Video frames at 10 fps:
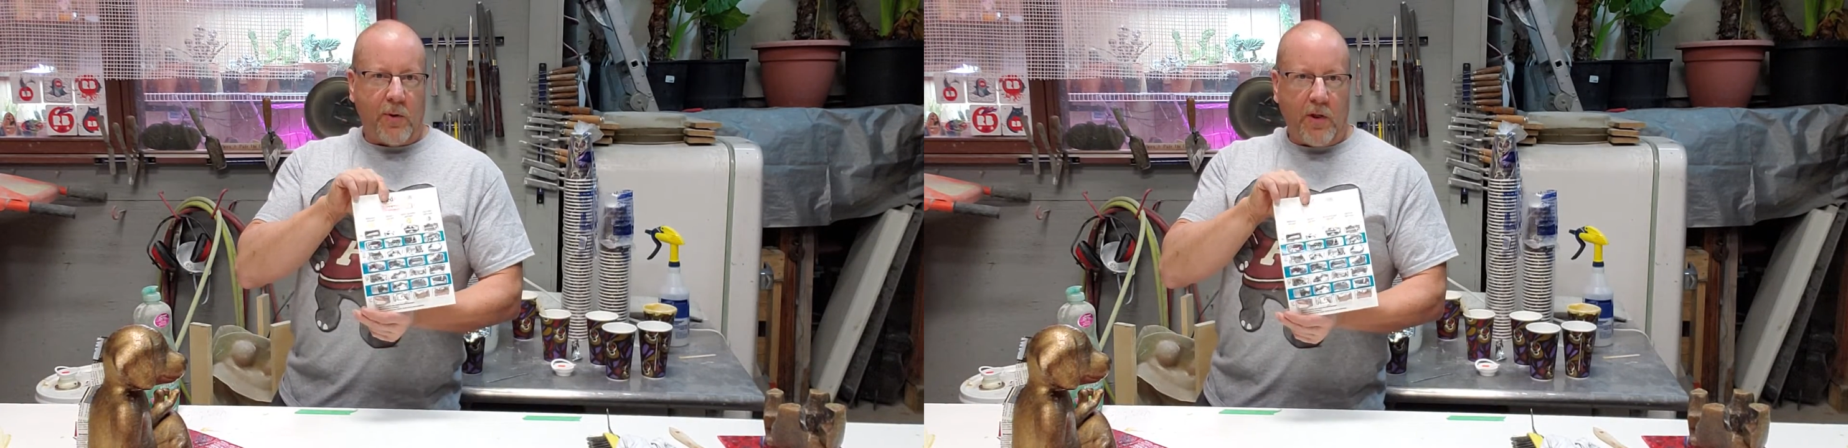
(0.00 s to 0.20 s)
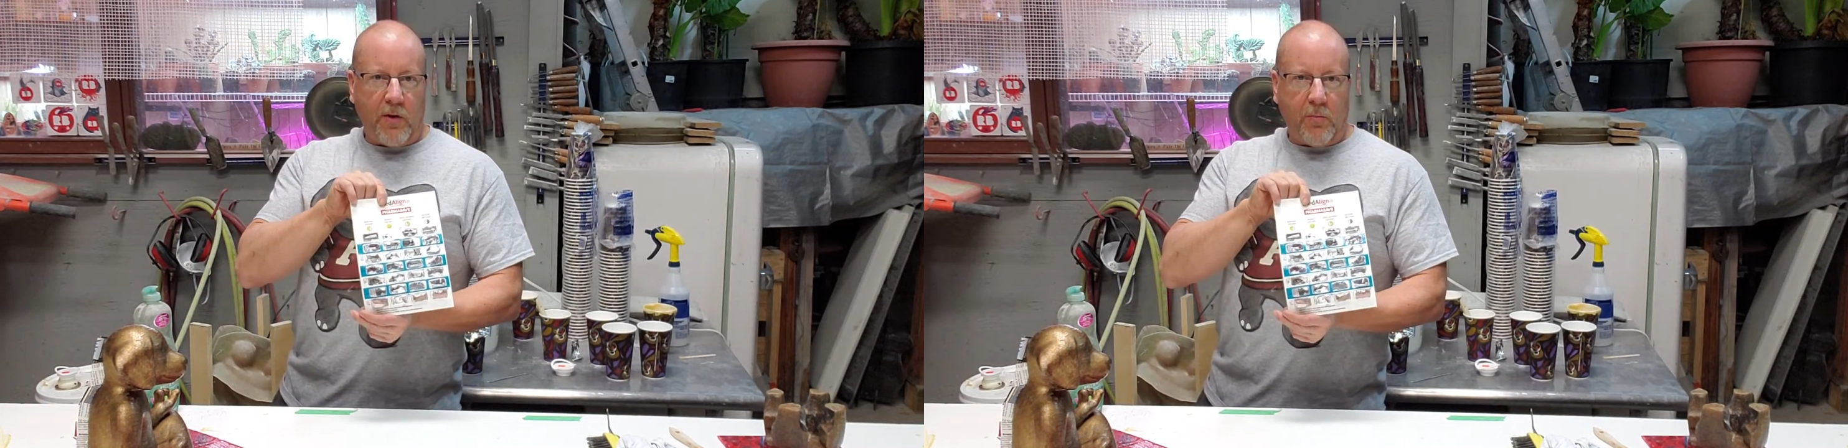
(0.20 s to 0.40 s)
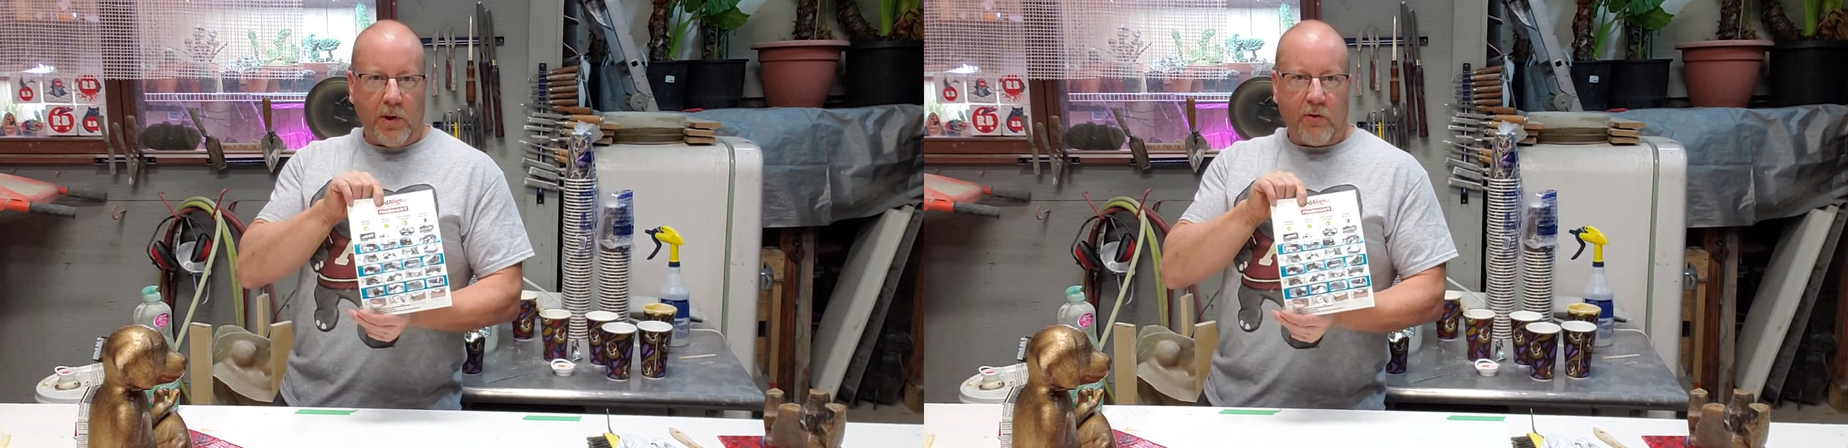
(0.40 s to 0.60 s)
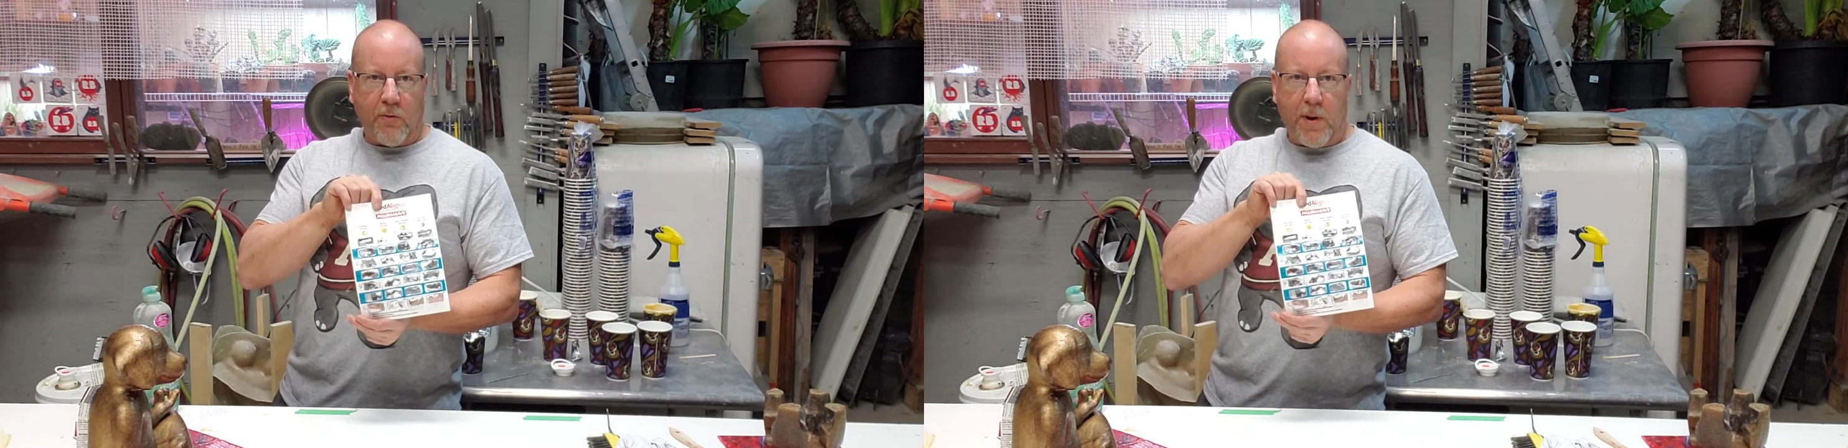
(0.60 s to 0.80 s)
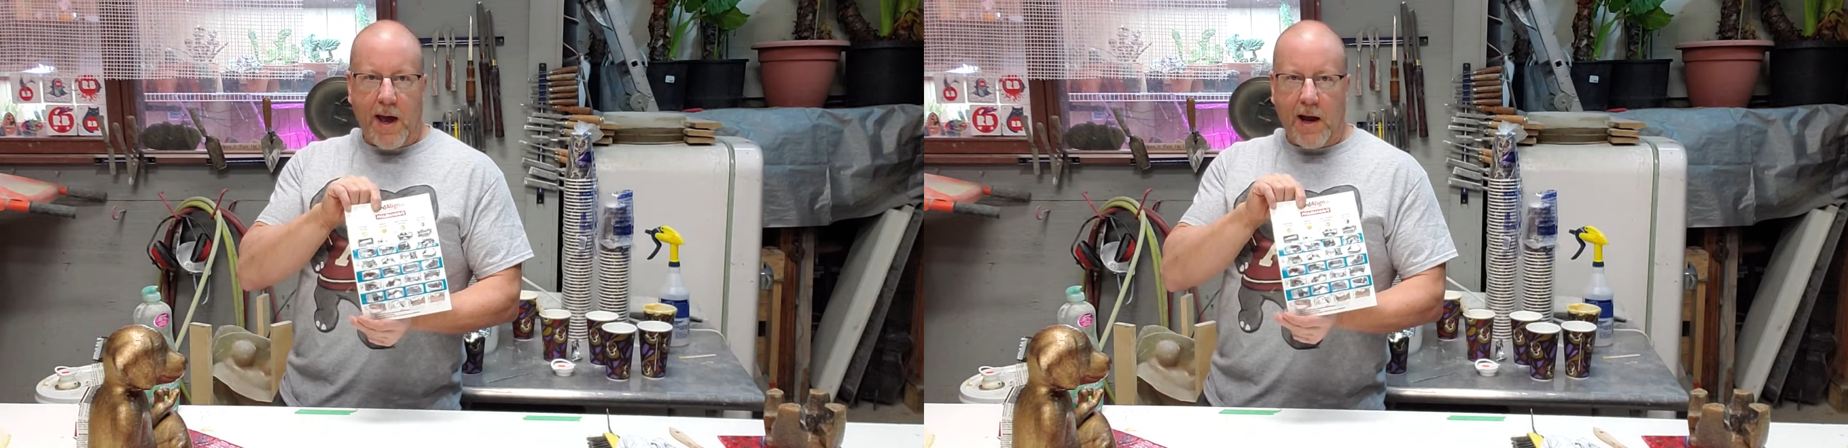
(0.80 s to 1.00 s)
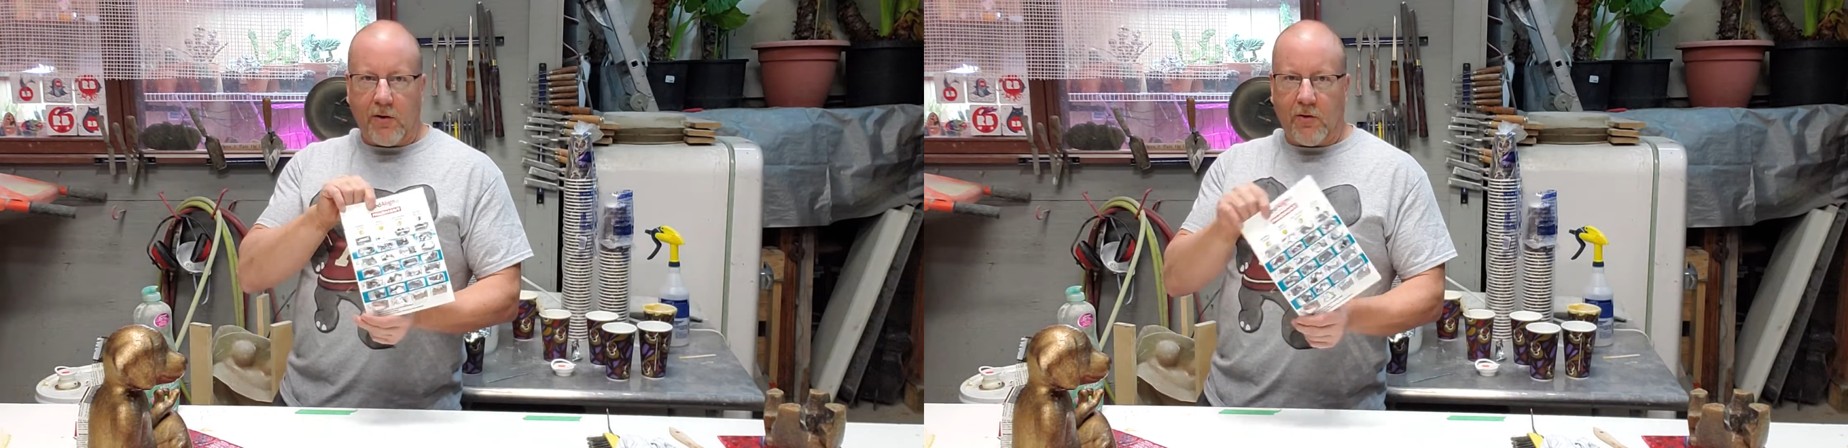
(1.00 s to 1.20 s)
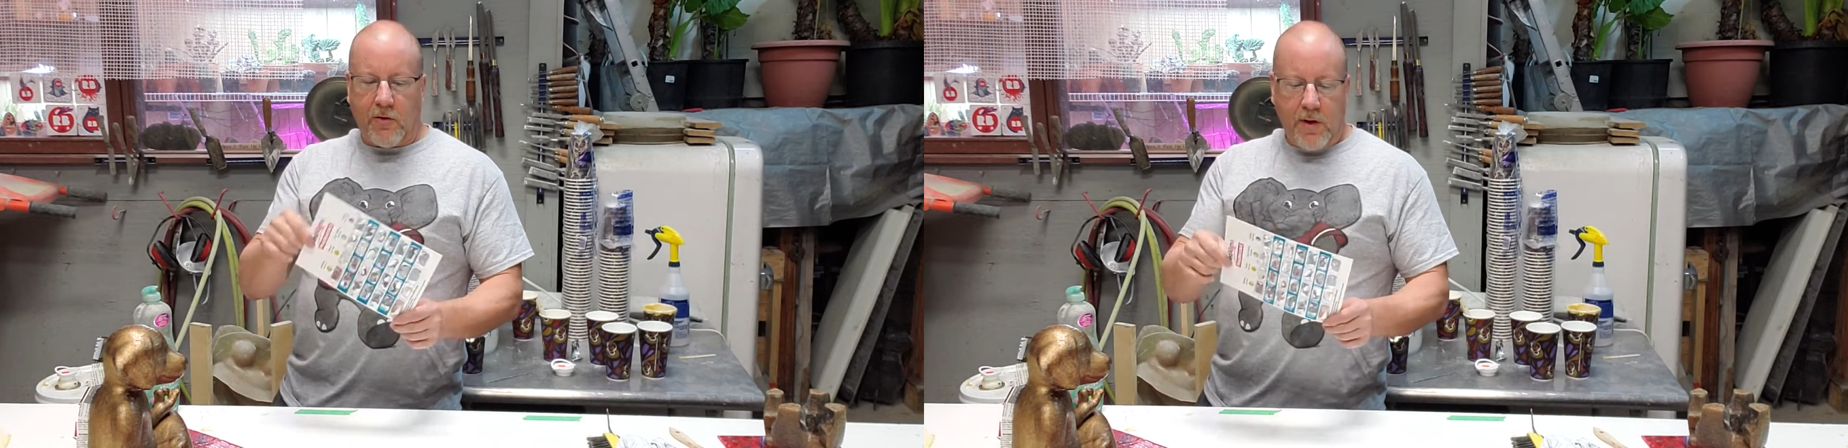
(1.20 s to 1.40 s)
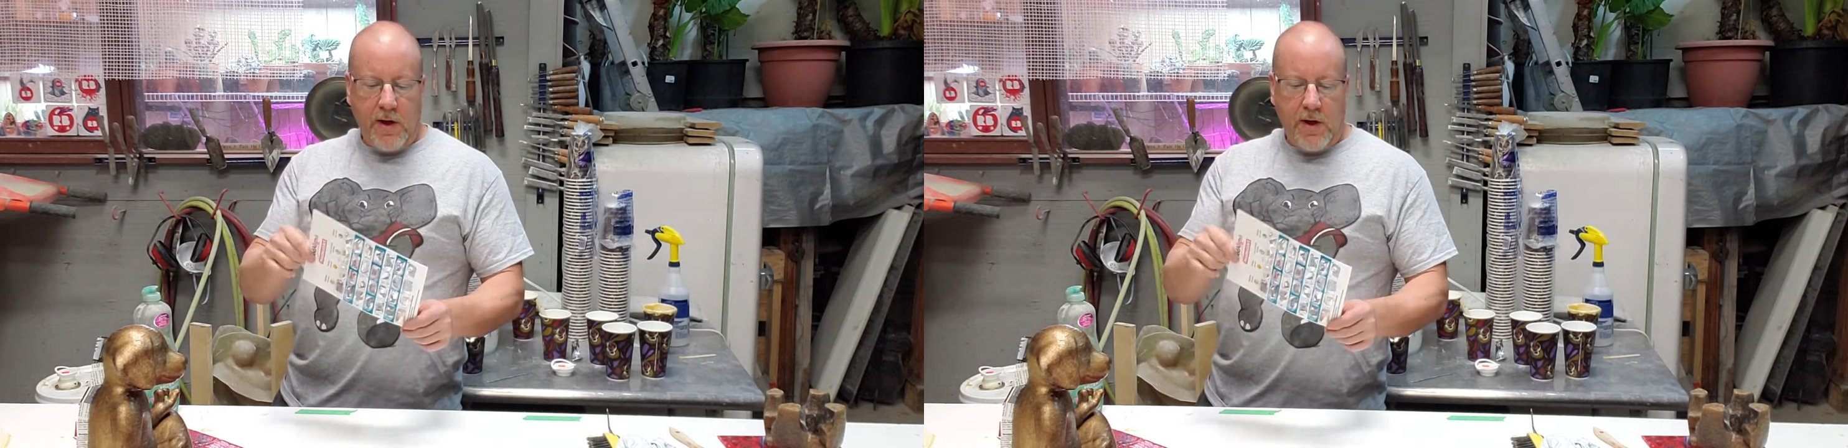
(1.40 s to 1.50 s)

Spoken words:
one of these blister packs,